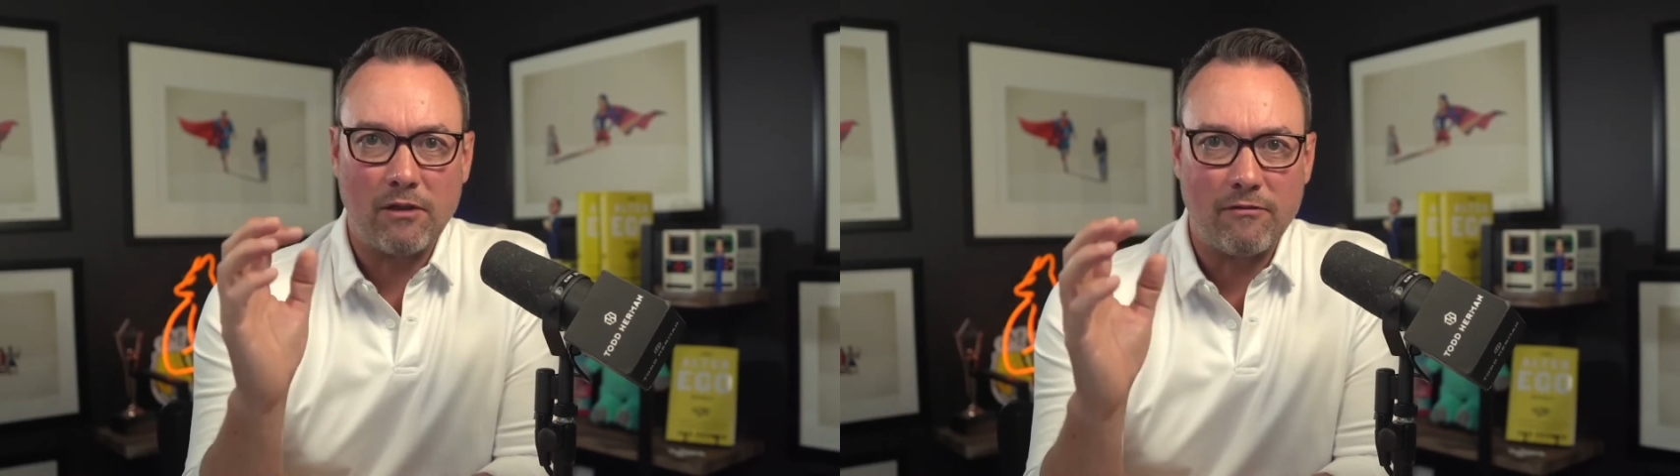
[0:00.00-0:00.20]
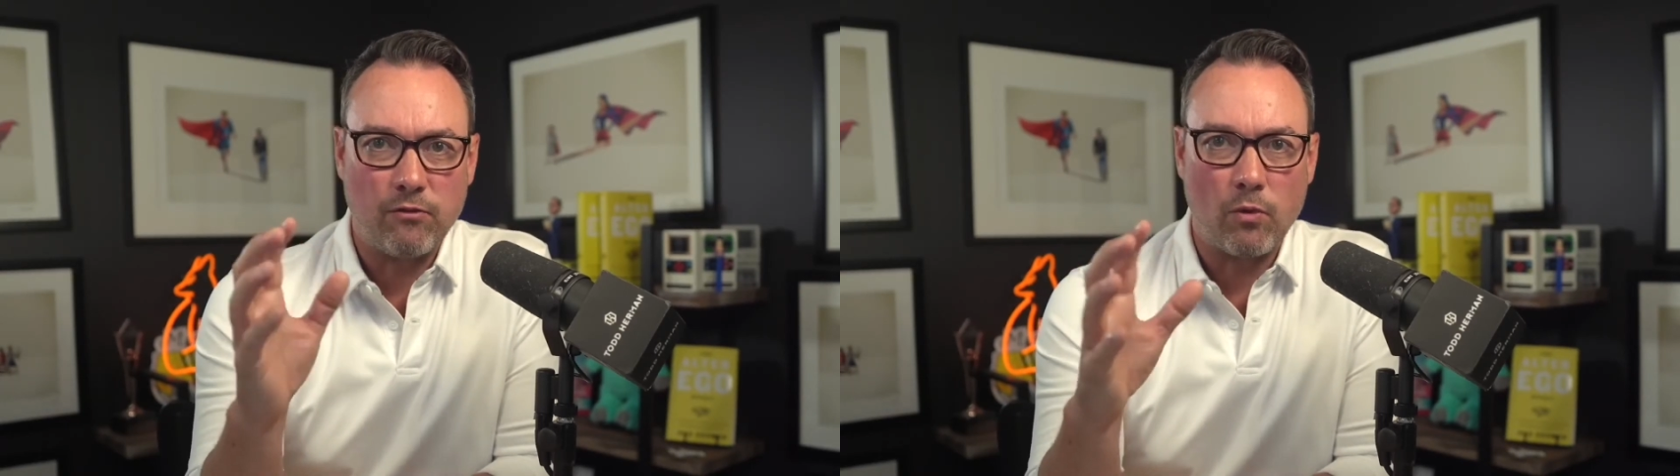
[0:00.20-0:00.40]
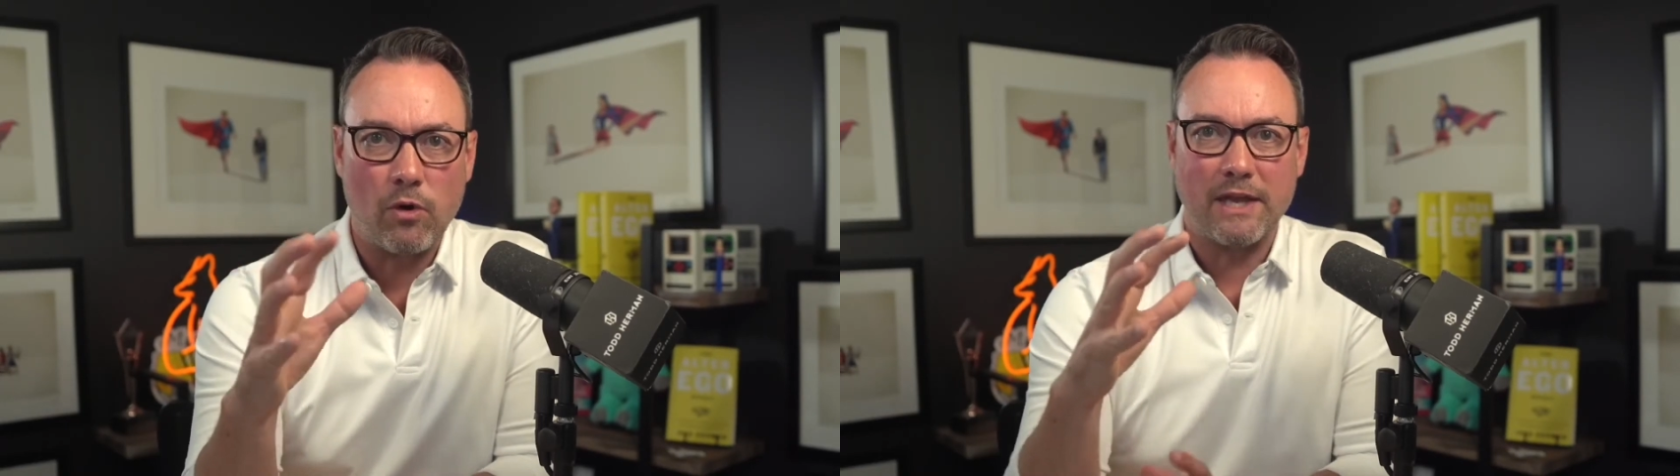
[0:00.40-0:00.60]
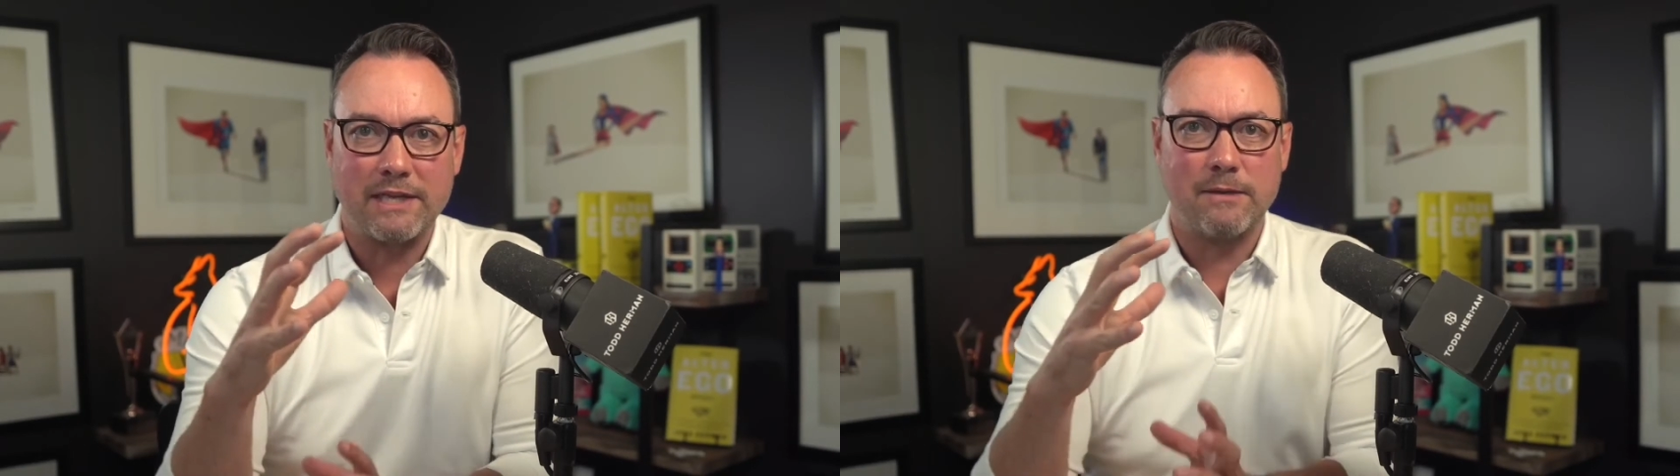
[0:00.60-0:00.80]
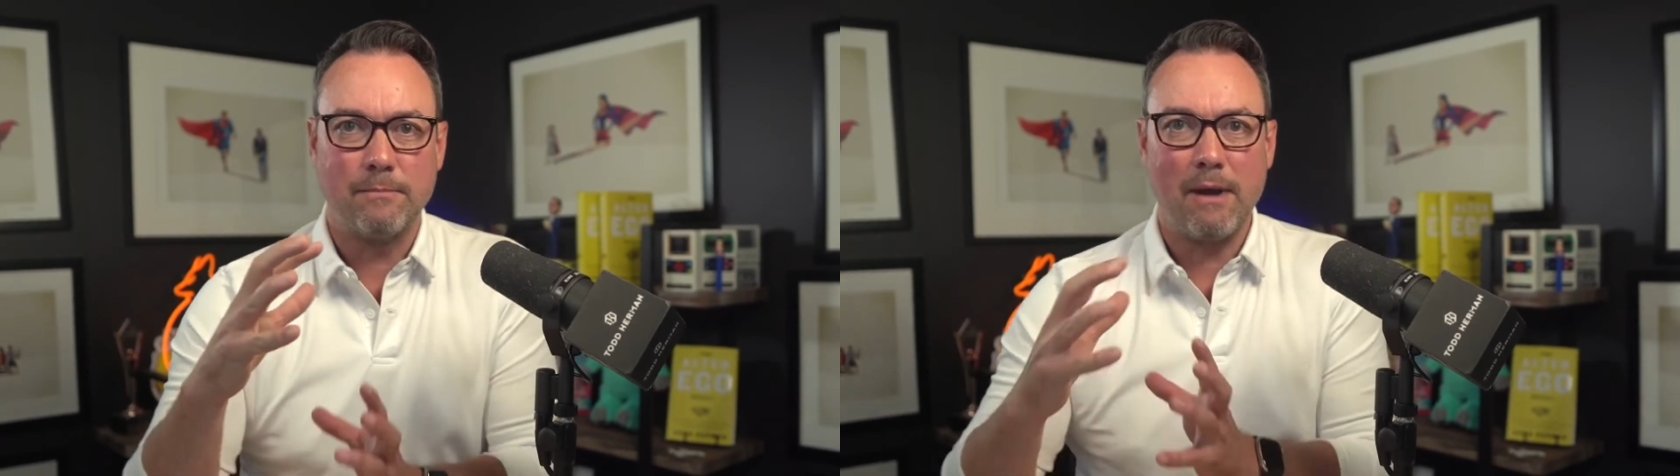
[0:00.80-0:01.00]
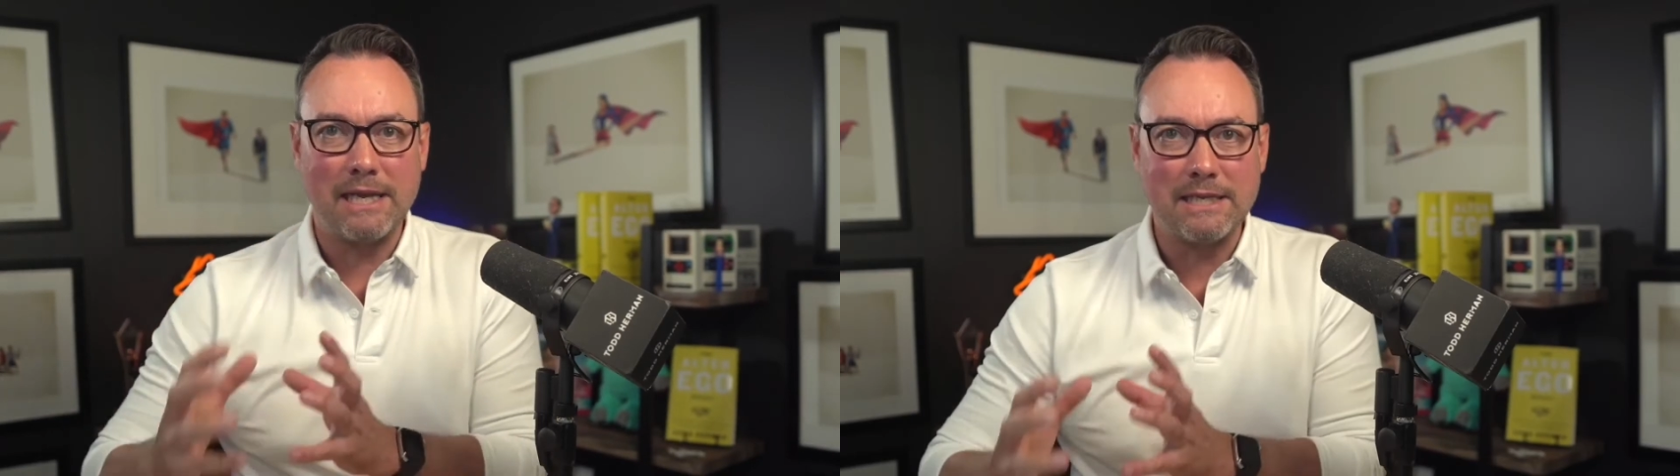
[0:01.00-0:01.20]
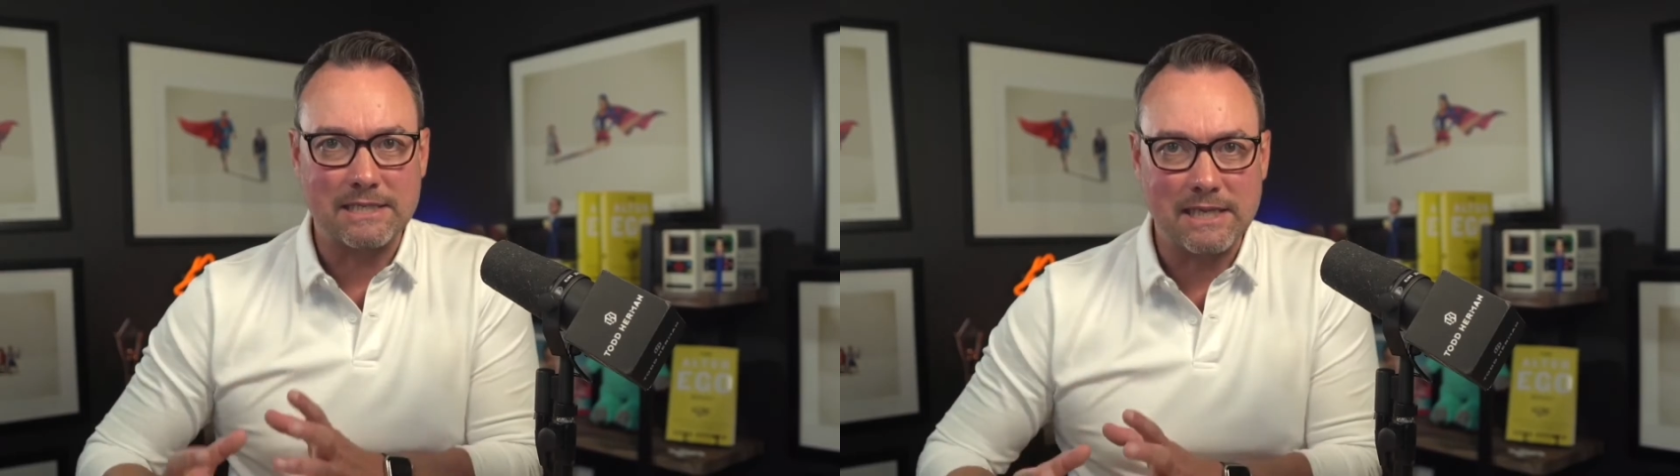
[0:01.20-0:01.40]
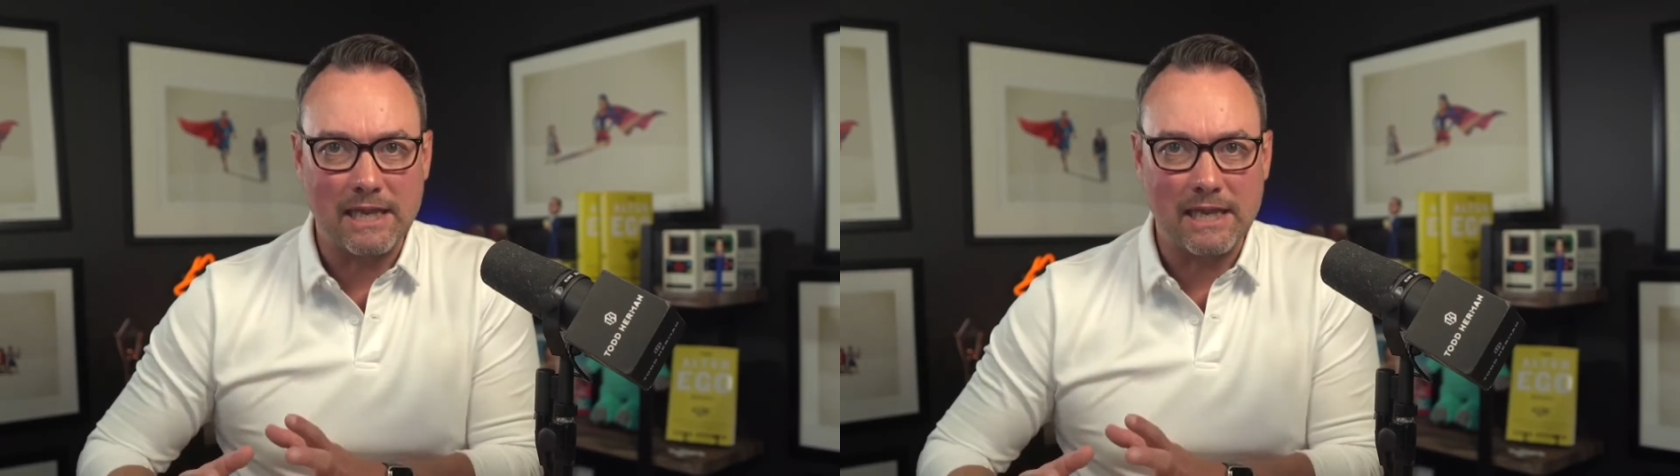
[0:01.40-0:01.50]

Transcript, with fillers: for that's a mindset